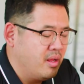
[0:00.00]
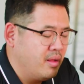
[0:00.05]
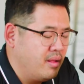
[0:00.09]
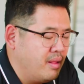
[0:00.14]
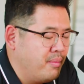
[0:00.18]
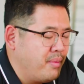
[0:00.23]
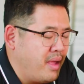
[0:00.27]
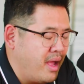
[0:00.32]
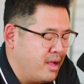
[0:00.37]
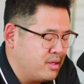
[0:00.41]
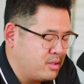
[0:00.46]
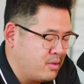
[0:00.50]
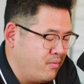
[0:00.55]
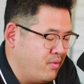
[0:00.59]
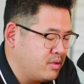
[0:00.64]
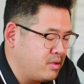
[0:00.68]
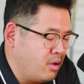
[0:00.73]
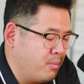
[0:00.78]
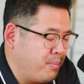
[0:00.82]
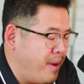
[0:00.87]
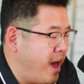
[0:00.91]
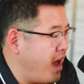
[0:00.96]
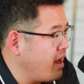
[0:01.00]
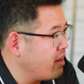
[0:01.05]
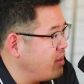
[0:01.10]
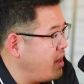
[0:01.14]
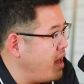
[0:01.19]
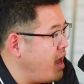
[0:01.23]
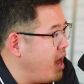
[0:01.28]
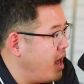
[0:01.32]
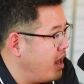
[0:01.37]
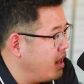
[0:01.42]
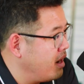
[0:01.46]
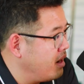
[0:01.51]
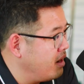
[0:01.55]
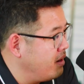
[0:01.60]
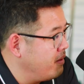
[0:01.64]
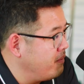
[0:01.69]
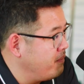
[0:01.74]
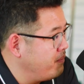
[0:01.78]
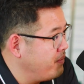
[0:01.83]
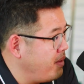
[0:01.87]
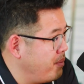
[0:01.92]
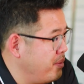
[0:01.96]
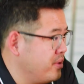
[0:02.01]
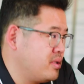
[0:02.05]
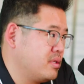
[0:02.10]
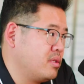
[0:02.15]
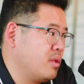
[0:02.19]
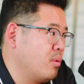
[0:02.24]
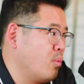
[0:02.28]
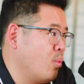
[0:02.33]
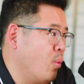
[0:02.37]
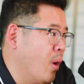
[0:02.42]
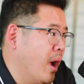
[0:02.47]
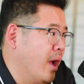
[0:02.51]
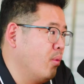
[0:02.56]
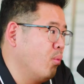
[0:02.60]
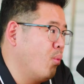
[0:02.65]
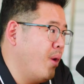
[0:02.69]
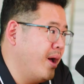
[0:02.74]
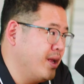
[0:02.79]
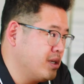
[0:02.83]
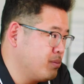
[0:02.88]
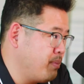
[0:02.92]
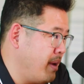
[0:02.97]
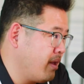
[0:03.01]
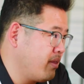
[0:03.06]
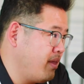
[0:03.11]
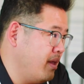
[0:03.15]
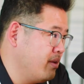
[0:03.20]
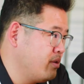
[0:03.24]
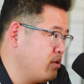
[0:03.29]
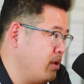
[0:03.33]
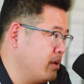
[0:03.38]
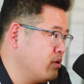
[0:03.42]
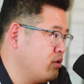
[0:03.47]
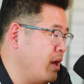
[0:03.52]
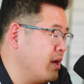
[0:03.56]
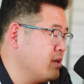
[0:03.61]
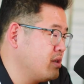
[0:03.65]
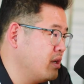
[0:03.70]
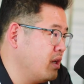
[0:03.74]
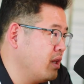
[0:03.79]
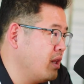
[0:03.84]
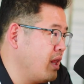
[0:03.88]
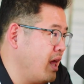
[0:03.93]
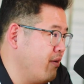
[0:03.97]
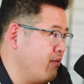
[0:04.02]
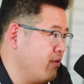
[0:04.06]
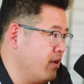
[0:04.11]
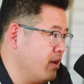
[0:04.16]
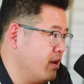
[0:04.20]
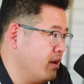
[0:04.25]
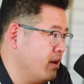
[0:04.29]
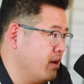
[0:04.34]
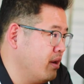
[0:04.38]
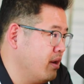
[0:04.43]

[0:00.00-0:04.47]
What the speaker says: Let me ask you this though. Back then, and this is the Wild West back then, so 2011.